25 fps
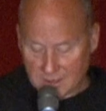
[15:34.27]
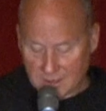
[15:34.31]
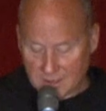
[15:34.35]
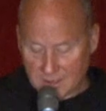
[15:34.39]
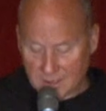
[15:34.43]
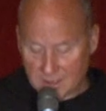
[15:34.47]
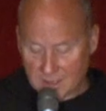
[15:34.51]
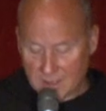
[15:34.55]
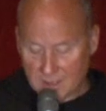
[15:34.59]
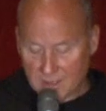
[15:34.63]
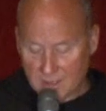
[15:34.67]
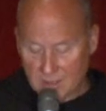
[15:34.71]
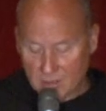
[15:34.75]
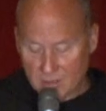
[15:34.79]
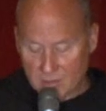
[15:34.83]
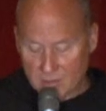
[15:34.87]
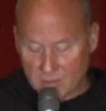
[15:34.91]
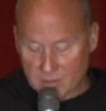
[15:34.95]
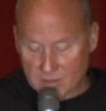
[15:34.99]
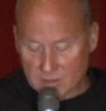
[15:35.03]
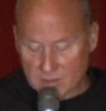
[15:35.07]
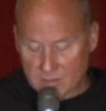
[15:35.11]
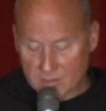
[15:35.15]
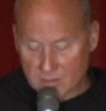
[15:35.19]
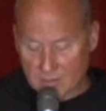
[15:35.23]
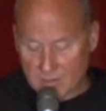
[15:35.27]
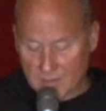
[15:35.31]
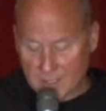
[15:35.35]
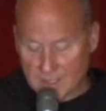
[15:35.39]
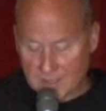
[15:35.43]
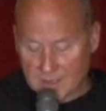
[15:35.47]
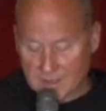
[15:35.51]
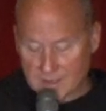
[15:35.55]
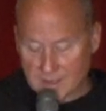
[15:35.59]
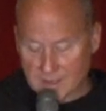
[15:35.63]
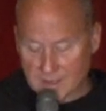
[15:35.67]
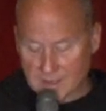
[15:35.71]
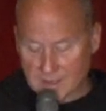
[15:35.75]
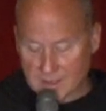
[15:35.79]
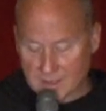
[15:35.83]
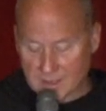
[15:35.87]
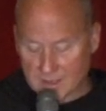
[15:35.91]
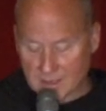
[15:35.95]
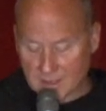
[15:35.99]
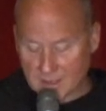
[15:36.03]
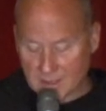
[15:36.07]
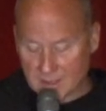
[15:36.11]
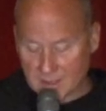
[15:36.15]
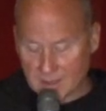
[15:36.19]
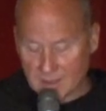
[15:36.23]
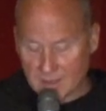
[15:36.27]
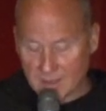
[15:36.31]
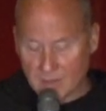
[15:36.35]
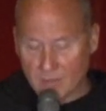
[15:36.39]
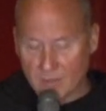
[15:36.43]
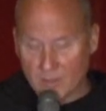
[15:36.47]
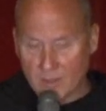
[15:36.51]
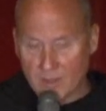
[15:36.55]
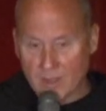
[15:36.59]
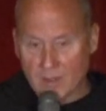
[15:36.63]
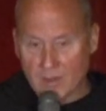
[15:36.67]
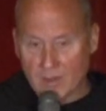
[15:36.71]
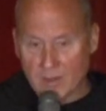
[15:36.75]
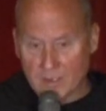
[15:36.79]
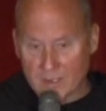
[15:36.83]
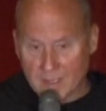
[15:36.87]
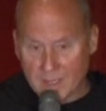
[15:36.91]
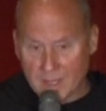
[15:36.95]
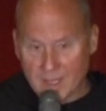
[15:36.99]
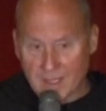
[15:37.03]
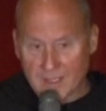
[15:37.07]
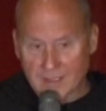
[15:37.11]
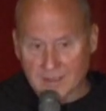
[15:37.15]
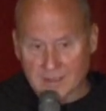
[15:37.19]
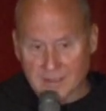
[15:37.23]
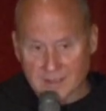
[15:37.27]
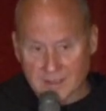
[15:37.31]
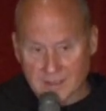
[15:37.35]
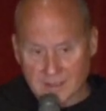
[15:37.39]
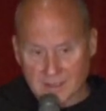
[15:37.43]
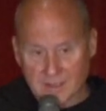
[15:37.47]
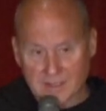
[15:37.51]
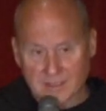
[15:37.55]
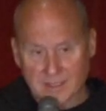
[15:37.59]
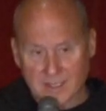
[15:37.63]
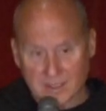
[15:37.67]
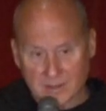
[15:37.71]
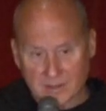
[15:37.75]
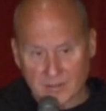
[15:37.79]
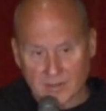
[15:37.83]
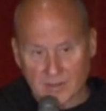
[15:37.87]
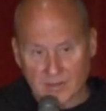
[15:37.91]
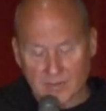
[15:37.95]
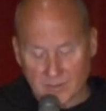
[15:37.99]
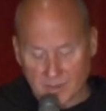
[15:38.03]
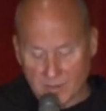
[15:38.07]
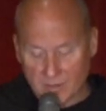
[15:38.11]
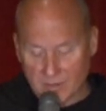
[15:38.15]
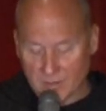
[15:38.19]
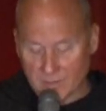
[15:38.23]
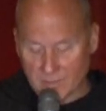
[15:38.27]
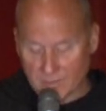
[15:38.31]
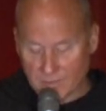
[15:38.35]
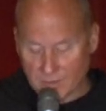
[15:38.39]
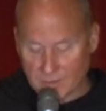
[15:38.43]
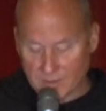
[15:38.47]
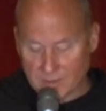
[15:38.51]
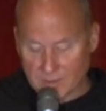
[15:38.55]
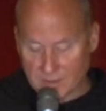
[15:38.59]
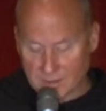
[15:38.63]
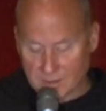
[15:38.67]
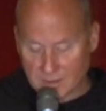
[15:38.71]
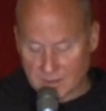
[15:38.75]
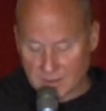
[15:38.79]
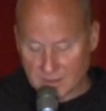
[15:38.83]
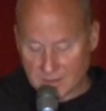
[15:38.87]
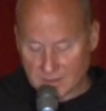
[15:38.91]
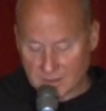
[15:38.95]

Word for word: that the Eucharist reminds us that we are not the center of the universe.